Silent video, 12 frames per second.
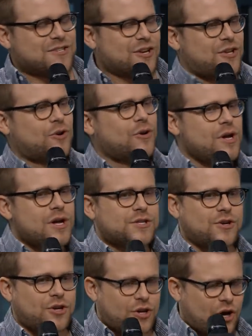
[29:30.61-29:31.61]
So you,
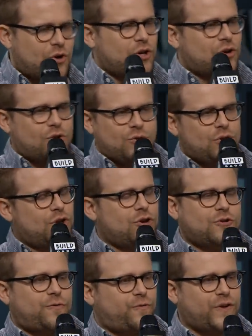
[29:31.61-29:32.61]
so you know, you
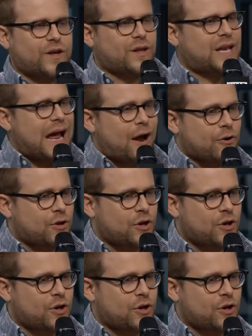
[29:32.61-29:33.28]
you feel it out.